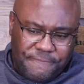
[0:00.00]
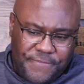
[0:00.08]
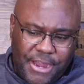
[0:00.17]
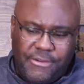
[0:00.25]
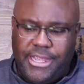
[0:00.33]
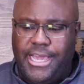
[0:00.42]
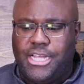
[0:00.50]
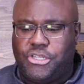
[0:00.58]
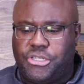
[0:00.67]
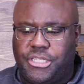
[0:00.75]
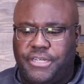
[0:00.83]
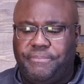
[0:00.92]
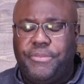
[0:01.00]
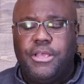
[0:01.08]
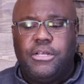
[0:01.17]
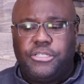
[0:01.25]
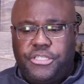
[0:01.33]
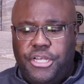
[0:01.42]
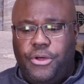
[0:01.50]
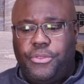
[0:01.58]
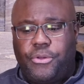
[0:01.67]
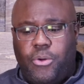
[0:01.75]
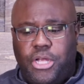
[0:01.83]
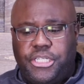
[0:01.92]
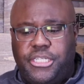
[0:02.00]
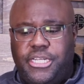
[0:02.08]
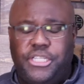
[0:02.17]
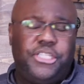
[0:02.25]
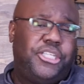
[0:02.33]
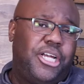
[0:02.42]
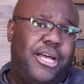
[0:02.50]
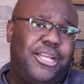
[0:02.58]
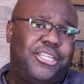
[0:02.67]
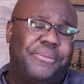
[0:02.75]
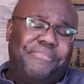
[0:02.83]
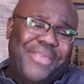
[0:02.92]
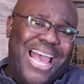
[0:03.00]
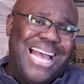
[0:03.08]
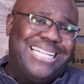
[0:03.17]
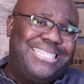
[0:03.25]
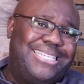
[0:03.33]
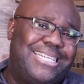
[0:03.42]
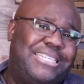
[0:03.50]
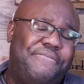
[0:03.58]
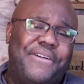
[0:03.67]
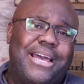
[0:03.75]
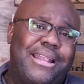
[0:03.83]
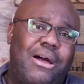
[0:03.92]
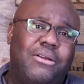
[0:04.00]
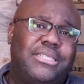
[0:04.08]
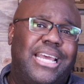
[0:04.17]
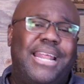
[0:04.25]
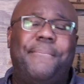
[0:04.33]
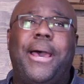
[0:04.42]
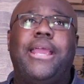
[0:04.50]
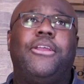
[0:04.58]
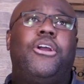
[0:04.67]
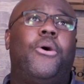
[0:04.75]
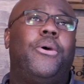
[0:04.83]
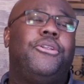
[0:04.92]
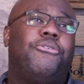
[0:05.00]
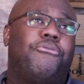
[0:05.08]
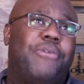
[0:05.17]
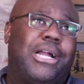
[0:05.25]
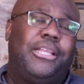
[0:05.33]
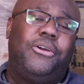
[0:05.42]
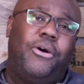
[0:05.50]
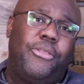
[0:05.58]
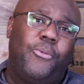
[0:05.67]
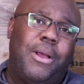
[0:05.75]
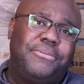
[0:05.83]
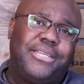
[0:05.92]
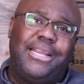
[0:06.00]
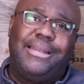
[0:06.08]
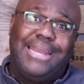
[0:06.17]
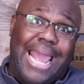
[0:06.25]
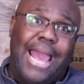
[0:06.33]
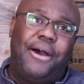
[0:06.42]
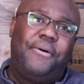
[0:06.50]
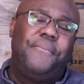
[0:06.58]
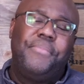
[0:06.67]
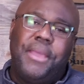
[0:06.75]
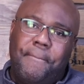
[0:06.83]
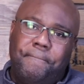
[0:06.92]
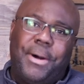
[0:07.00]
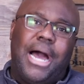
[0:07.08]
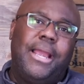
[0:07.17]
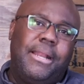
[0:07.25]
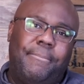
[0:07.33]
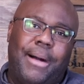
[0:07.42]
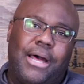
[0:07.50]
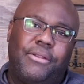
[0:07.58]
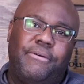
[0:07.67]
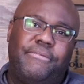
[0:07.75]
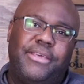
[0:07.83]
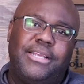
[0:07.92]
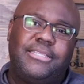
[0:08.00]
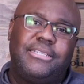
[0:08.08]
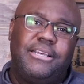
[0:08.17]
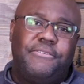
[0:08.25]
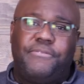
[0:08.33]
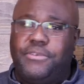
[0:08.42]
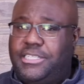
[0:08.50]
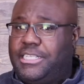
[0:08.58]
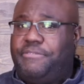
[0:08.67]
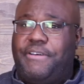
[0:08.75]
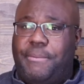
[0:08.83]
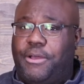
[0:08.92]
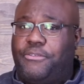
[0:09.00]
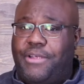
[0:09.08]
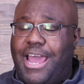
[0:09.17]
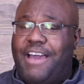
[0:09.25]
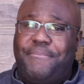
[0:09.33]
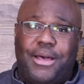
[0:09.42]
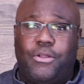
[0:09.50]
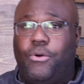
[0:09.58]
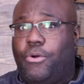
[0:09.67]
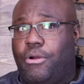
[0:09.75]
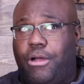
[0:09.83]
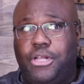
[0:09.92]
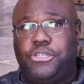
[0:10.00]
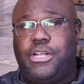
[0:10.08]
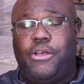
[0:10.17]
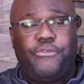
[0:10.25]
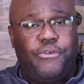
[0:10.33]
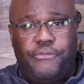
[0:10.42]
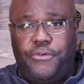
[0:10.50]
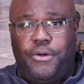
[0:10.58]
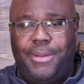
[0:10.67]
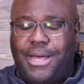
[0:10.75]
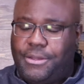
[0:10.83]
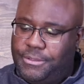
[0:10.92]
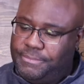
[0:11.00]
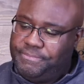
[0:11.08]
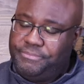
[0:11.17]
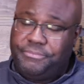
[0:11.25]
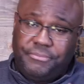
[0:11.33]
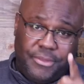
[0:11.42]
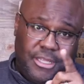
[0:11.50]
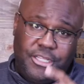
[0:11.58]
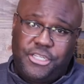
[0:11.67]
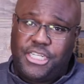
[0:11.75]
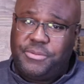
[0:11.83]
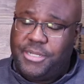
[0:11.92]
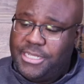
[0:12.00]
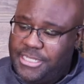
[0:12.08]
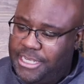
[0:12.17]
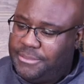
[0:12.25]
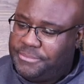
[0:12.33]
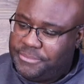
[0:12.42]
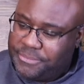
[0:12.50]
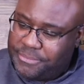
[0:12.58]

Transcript: Very interesting. So the question is, Judge, at $65, am I going directly on the website now, buying a bottle of this for $65 for a half bottle or $100 for a full bottle? Judgment is in.